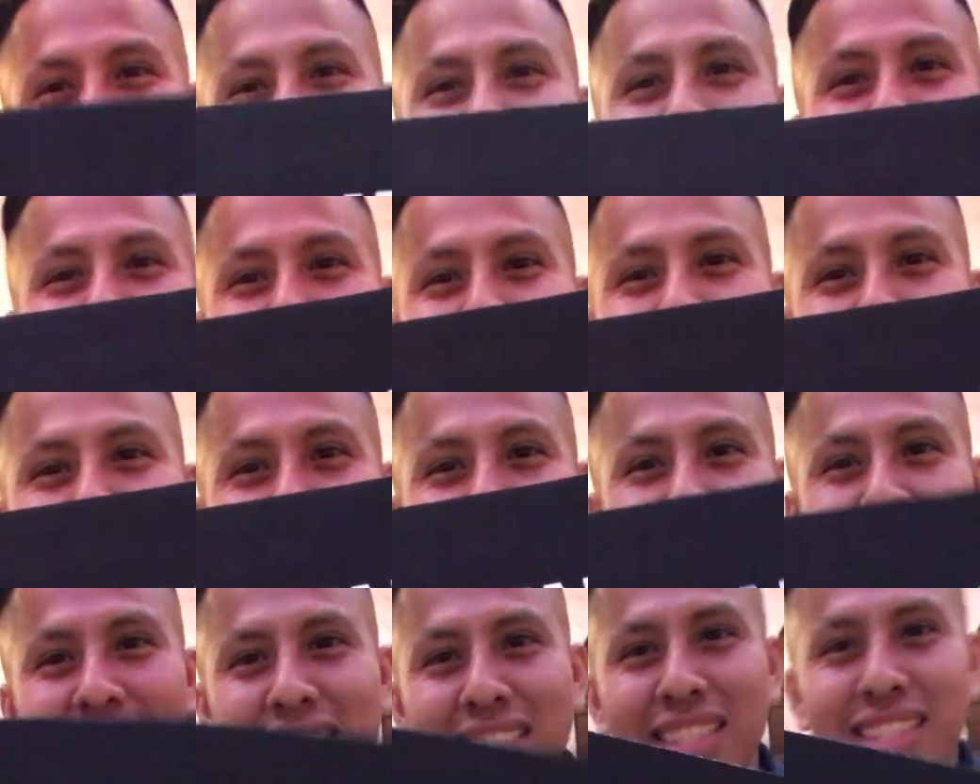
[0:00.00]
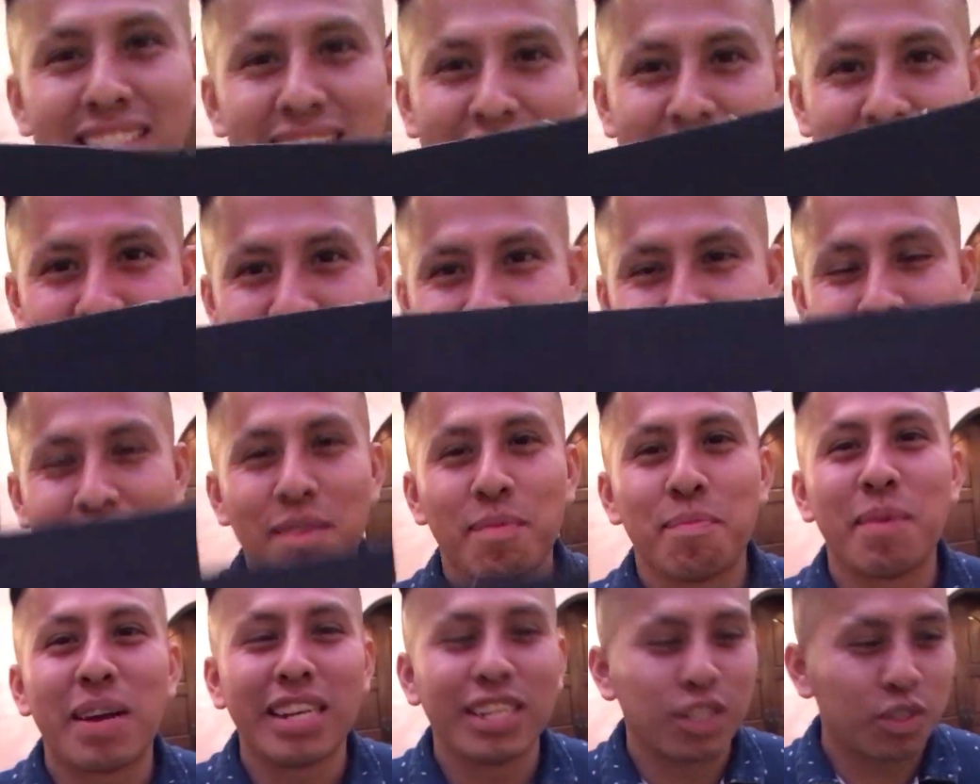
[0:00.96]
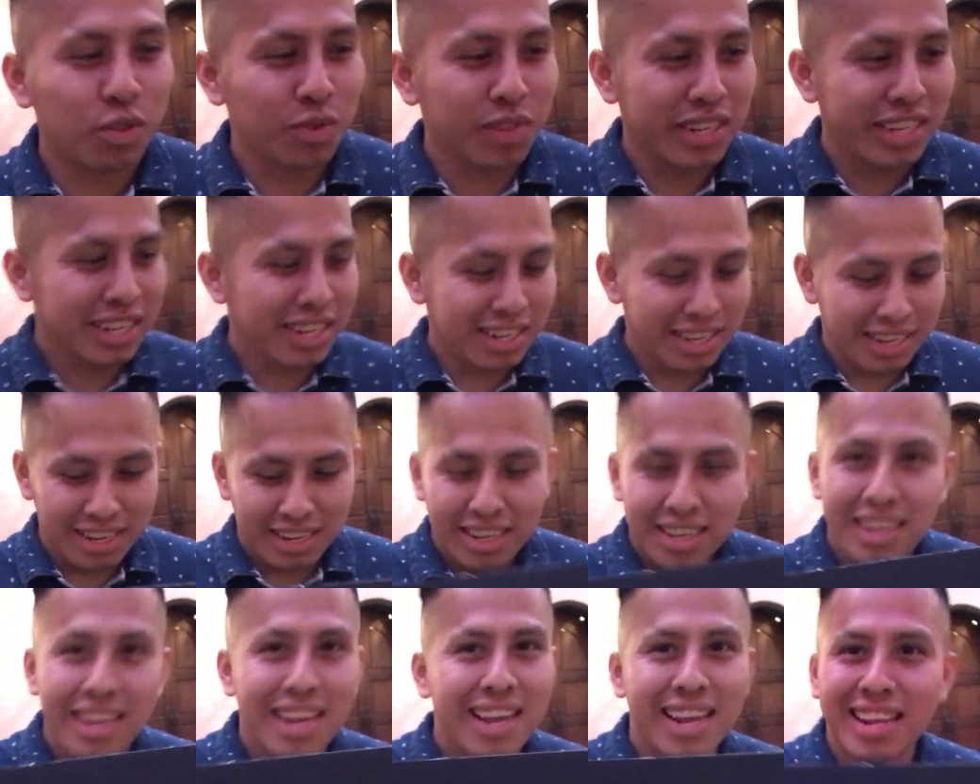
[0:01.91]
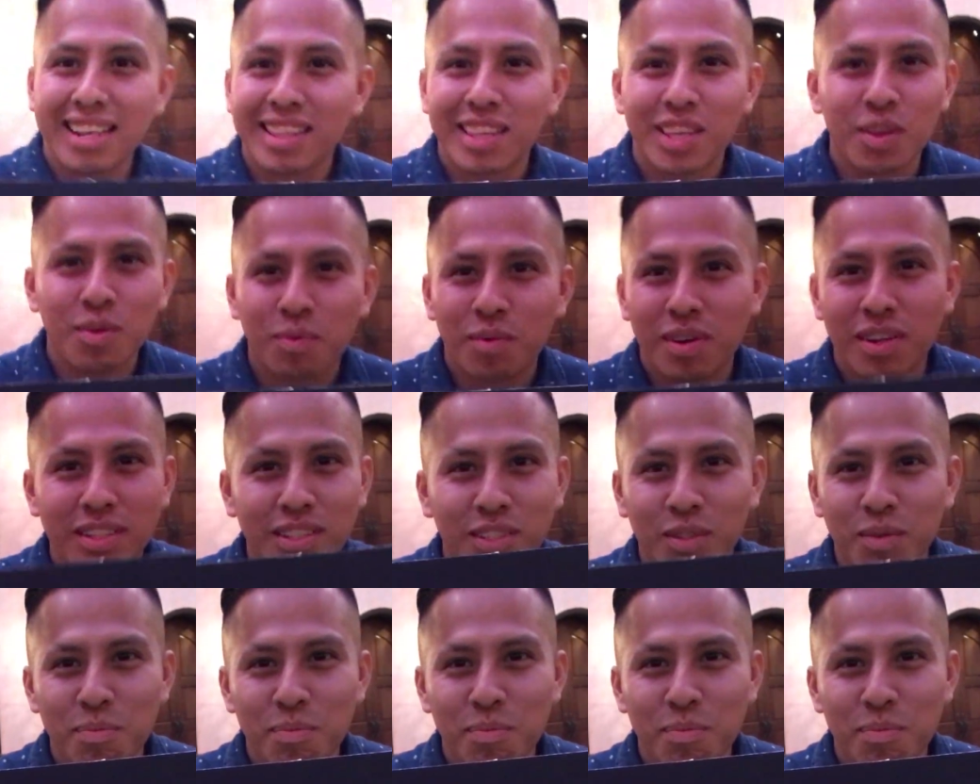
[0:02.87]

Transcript: a dance like this. My treat, anything you want,